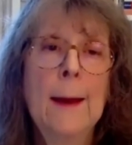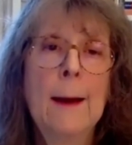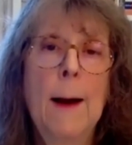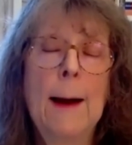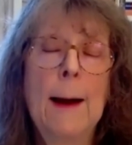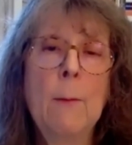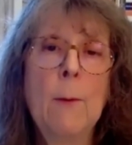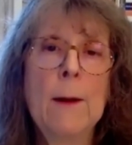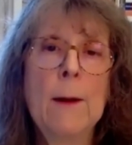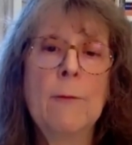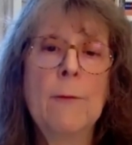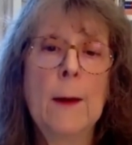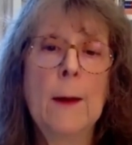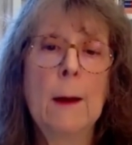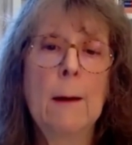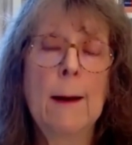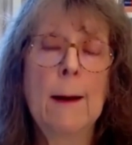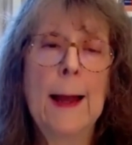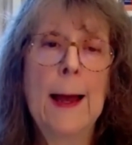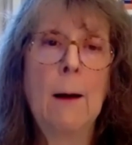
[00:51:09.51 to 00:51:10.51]
I want to
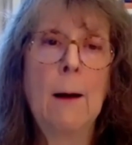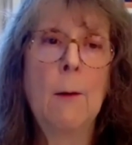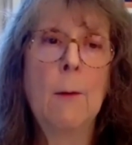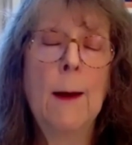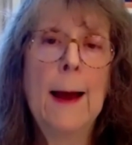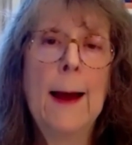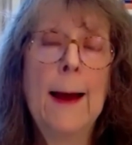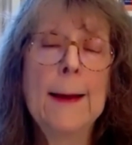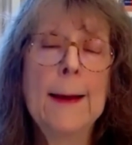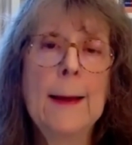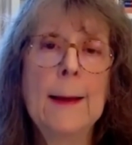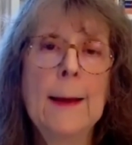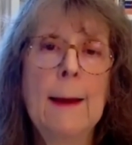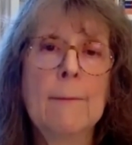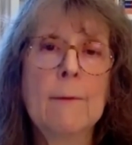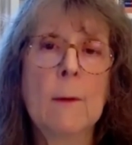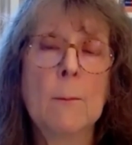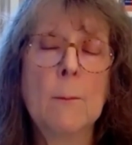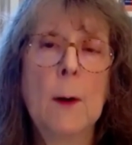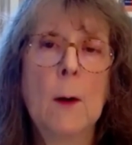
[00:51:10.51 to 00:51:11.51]
figure out how I can
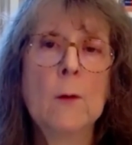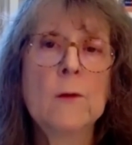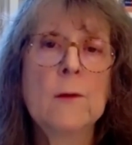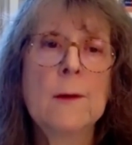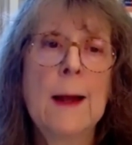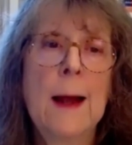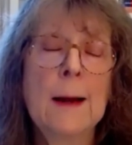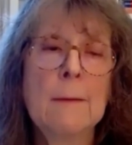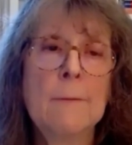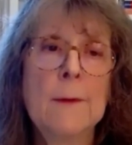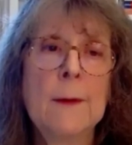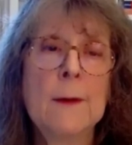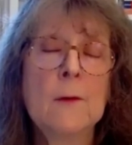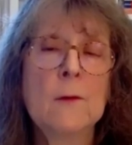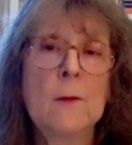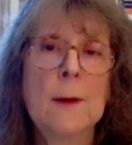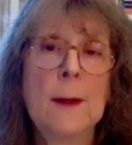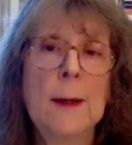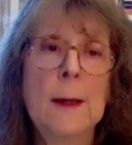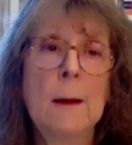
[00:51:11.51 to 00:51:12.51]
get the most out of
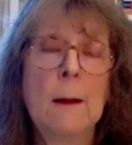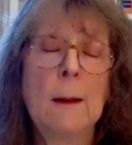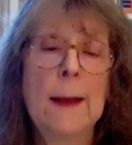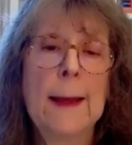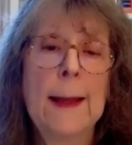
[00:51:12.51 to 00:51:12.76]
this deal